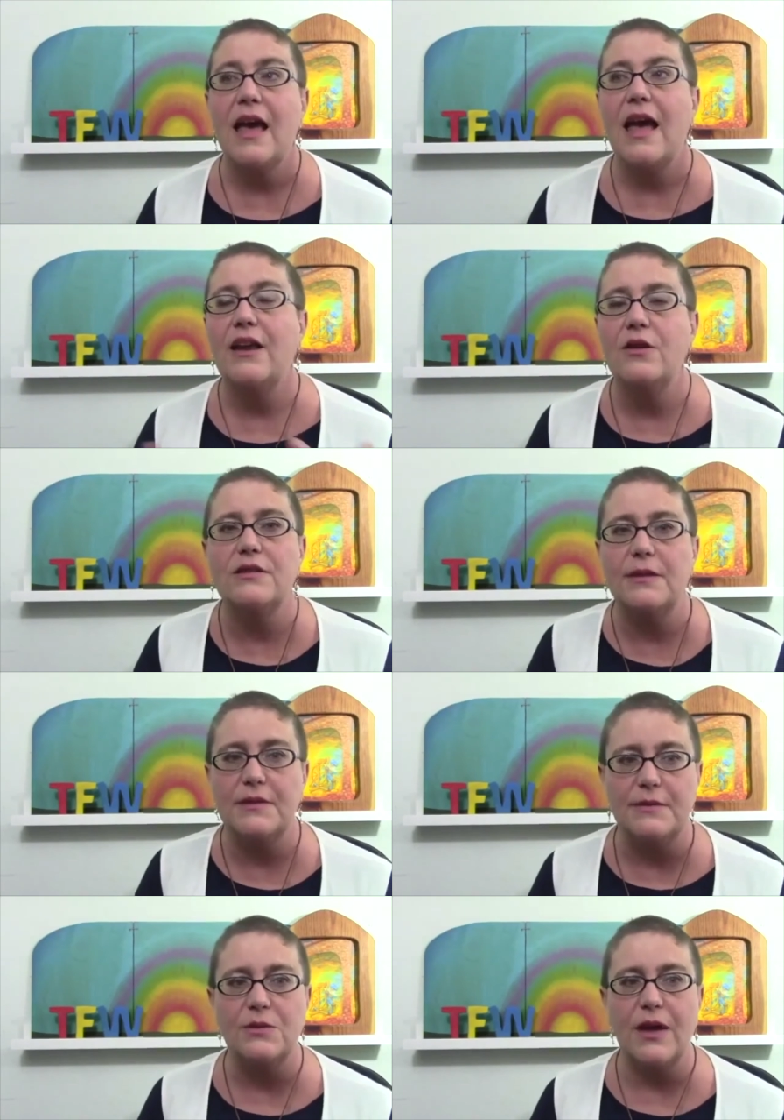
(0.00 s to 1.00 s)
And you know,
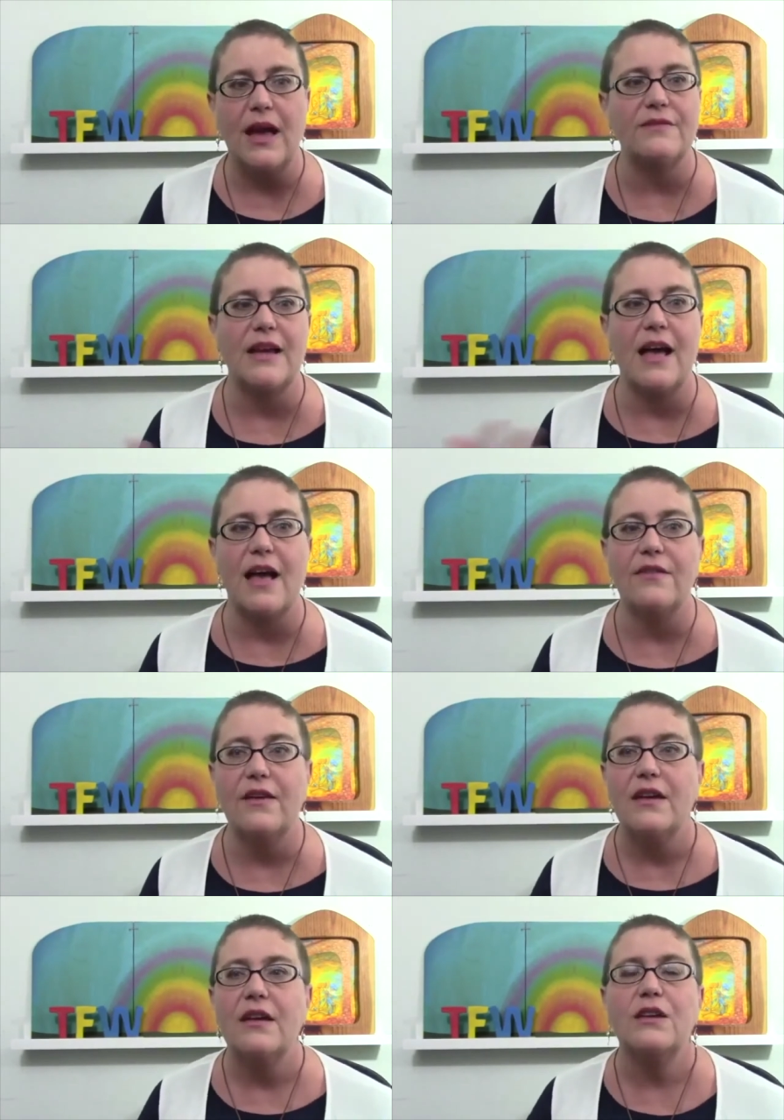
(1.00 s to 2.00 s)
sometimes we have to have
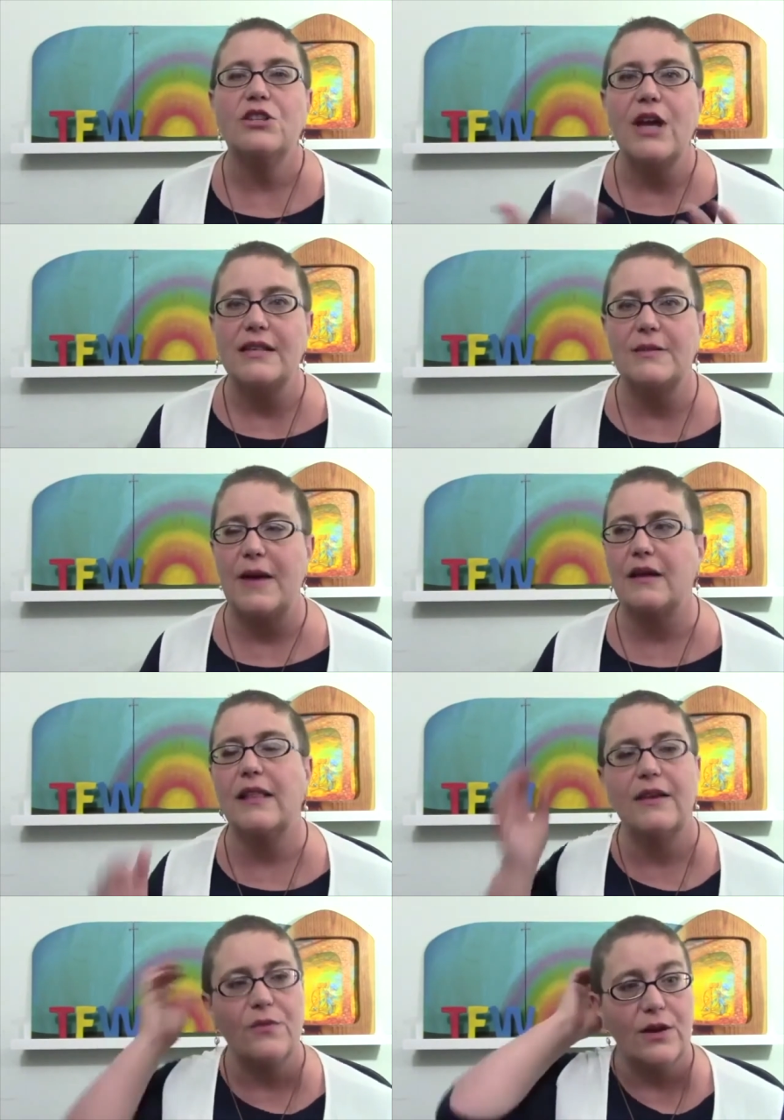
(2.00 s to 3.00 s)
chats about it.
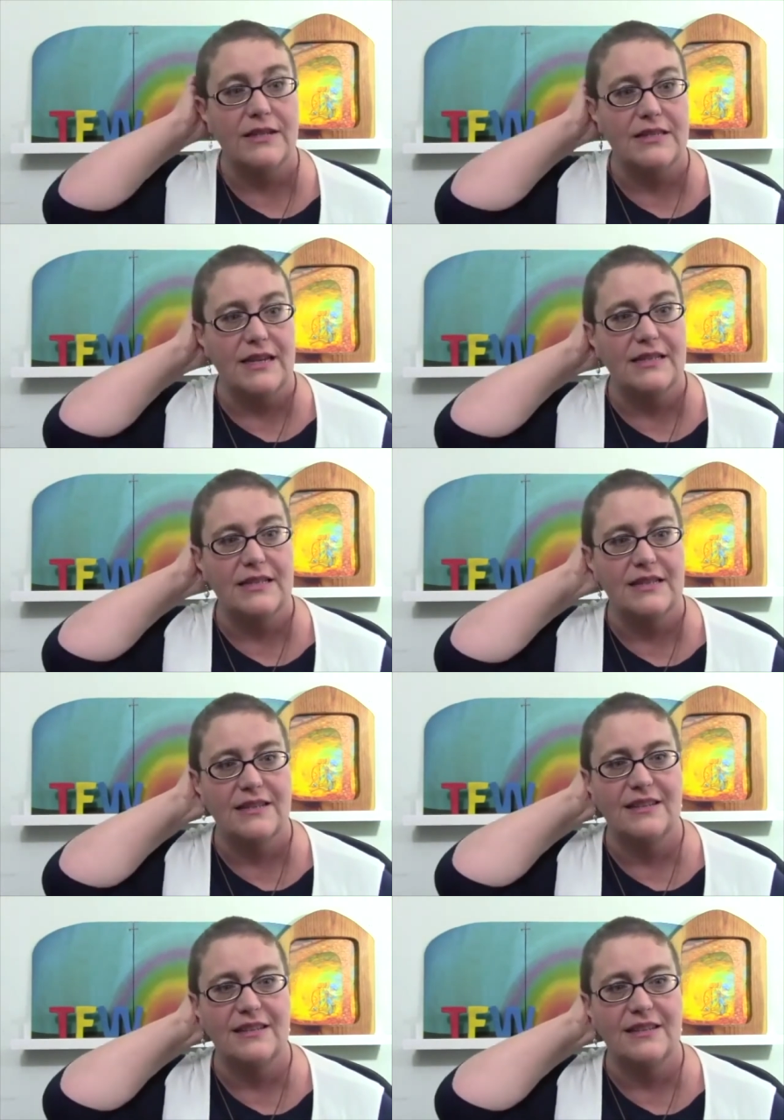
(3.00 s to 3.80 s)
Like, for instance,